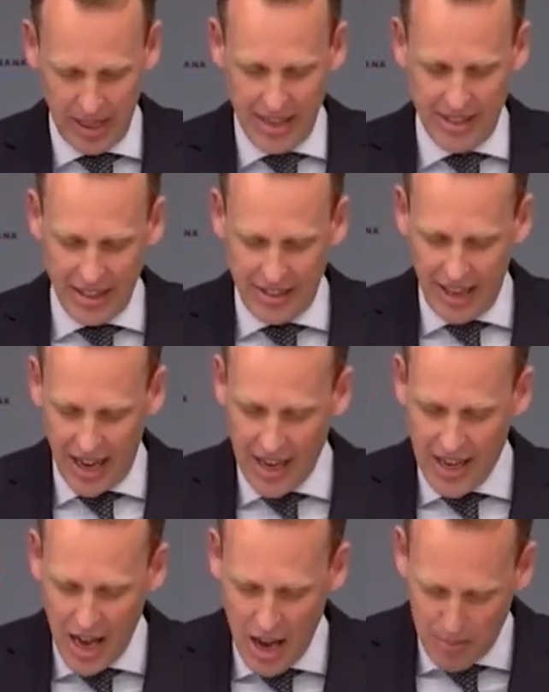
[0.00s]
and that
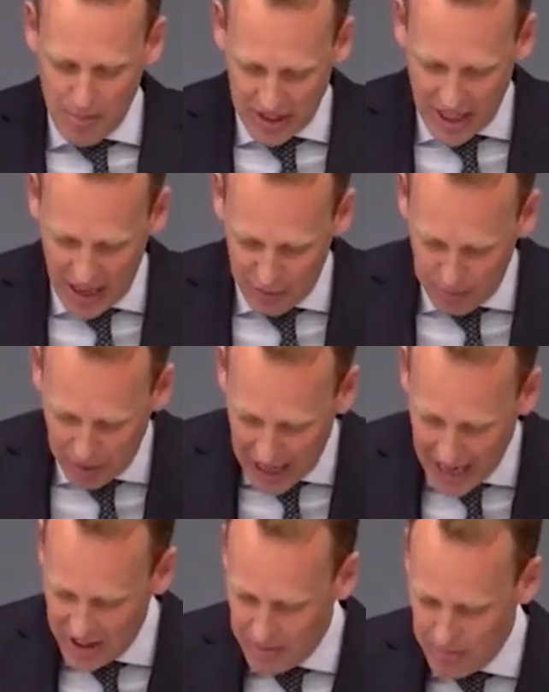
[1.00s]
they must have
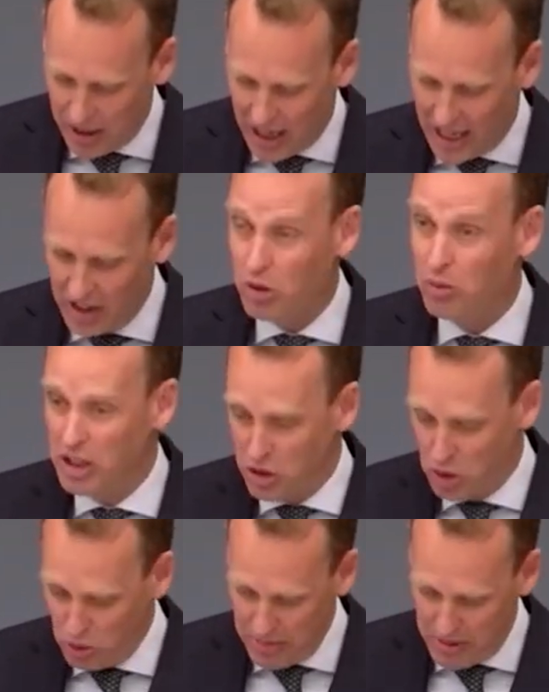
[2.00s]
plans in place to
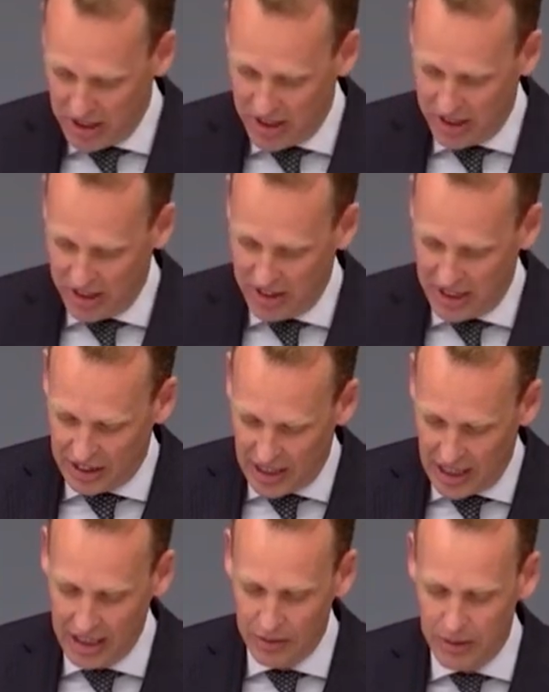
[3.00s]
reduce emissions in
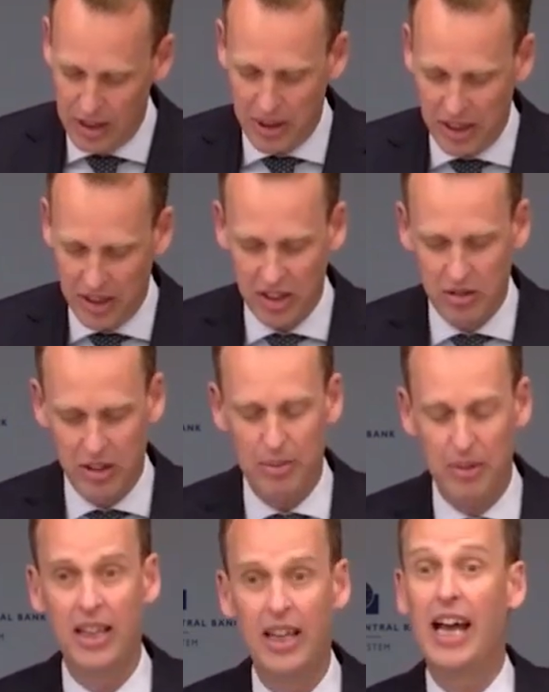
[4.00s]
line with the Paris
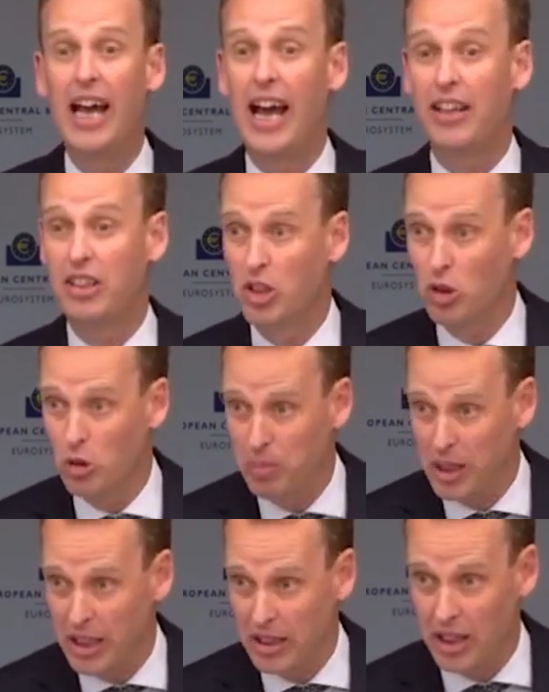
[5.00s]
Agreement and the
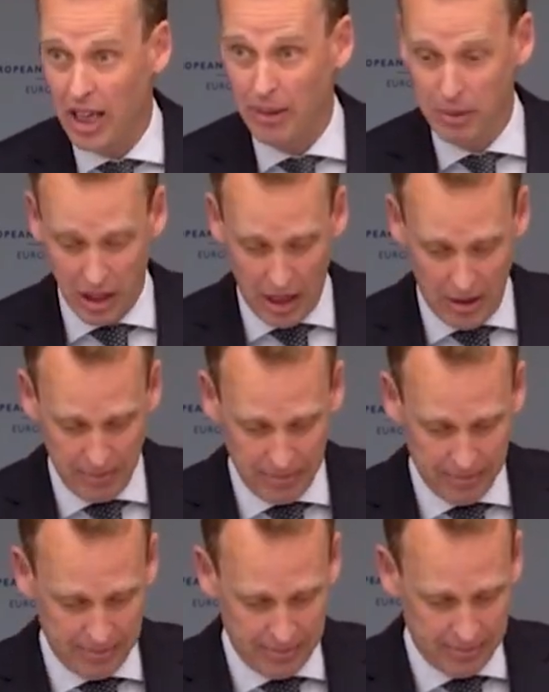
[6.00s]
European Climate Law.
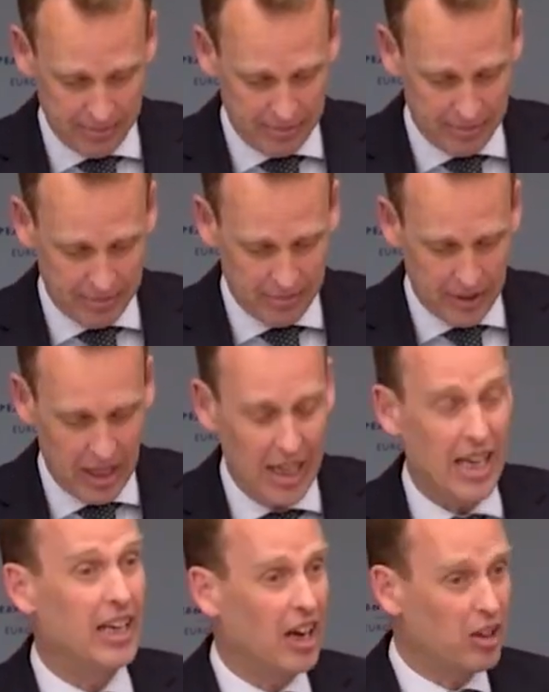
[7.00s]

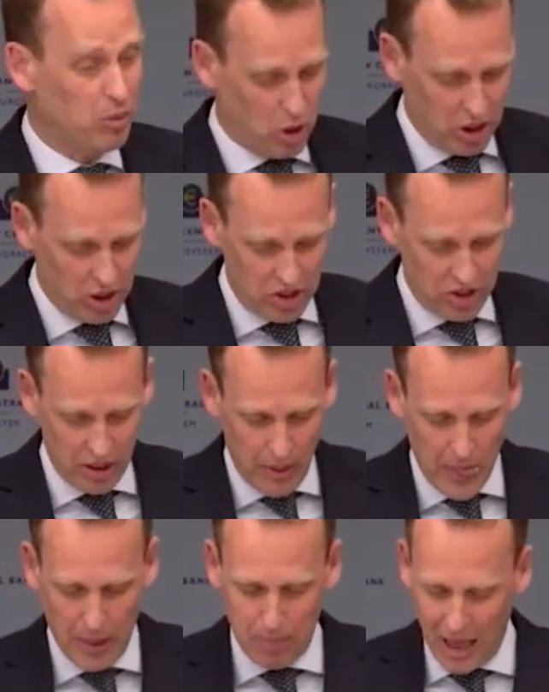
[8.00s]
In other words,
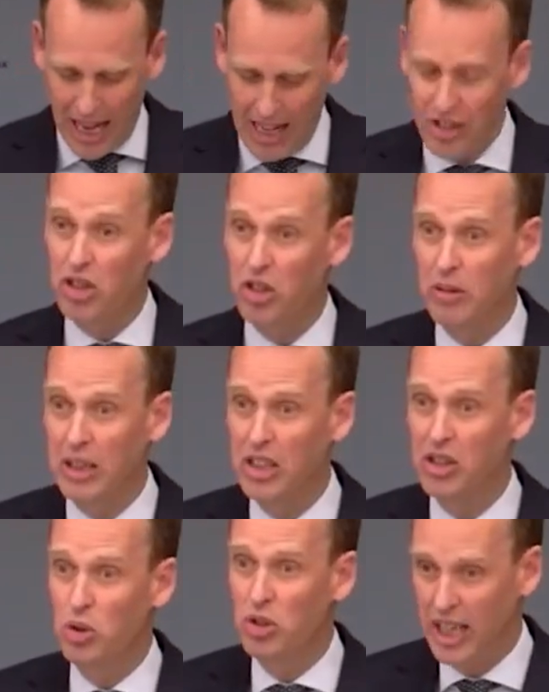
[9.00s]
plans to
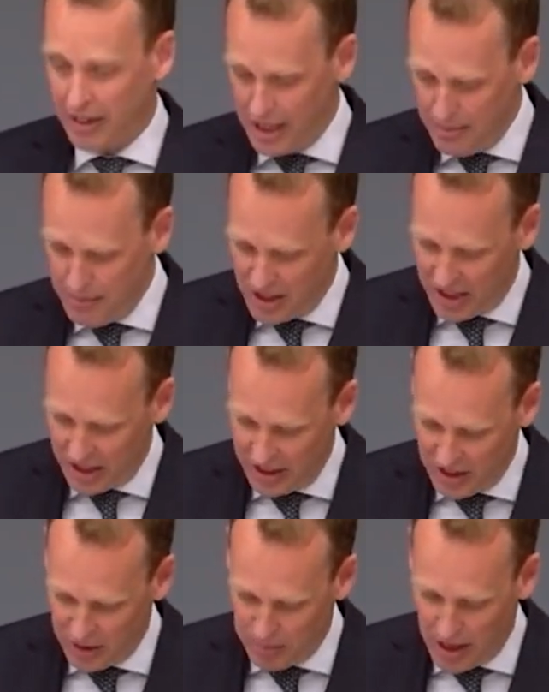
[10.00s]
reduce their
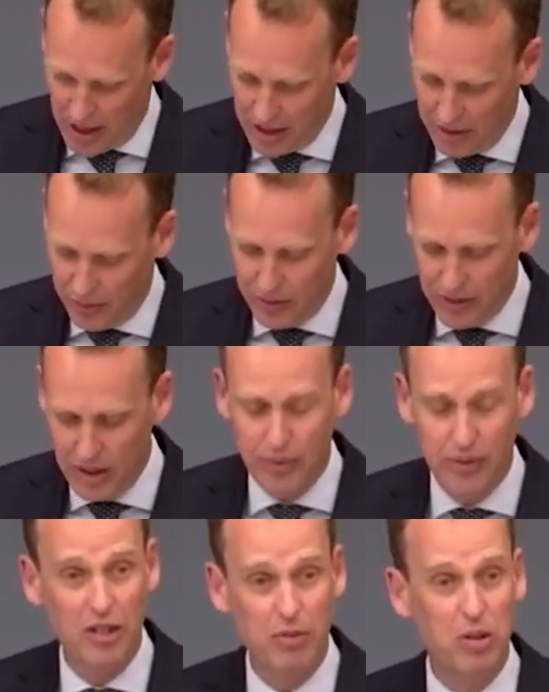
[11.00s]
emissions by
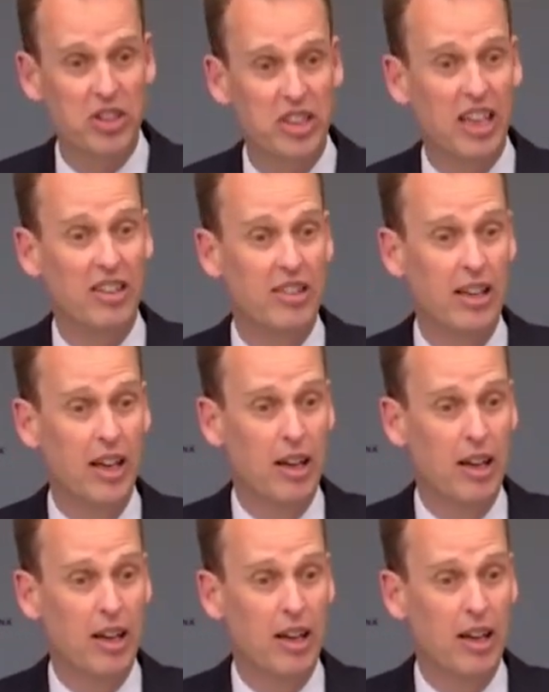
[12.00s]
55%